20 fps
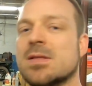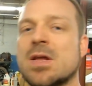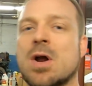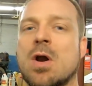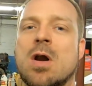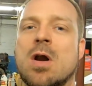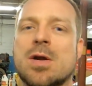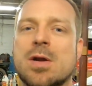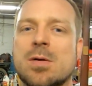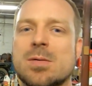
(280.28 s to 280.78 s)

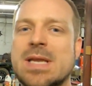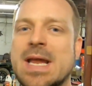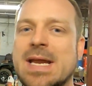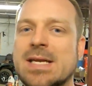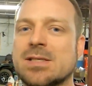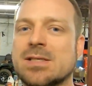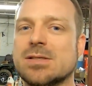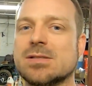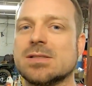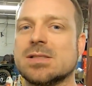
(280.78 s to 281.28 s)
There are no
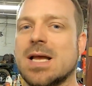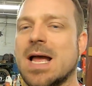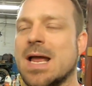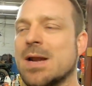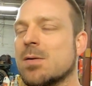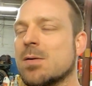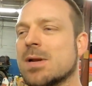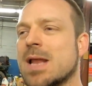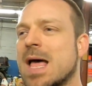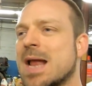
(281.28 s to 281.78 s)
dangers. I
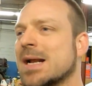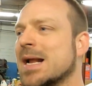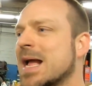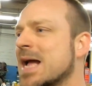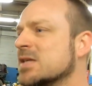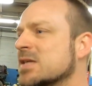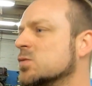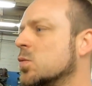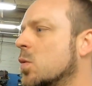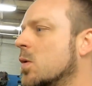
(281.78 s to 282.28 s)
know a lot of
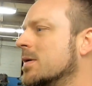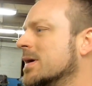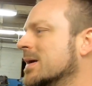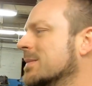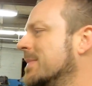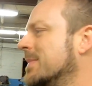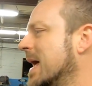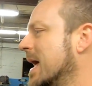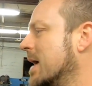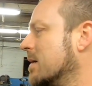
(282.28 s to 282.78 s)
guys worry
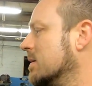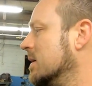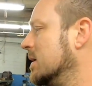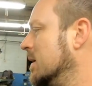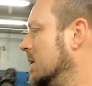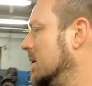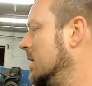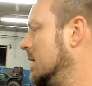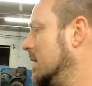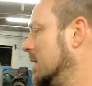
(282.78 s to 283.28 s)
about
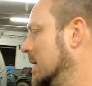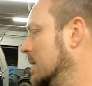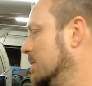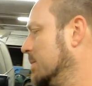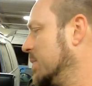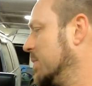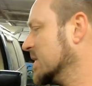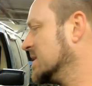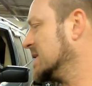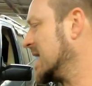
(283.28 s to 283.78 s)

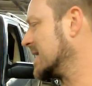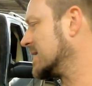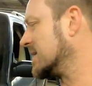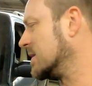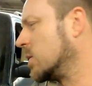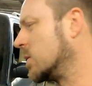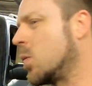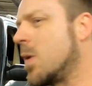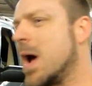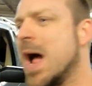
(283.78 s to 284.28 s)

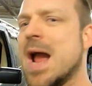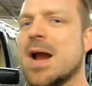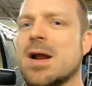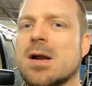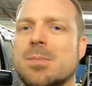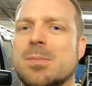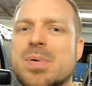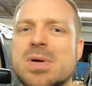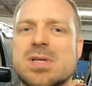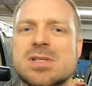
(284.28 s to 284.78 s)
protecting the
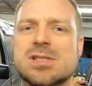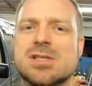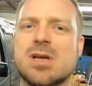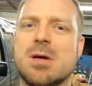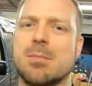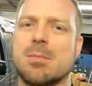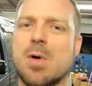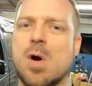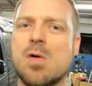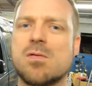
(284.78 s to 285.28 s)
wire, putting
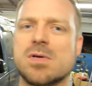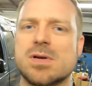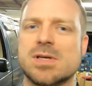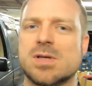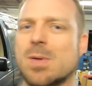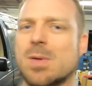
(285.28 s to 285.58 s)
something over it.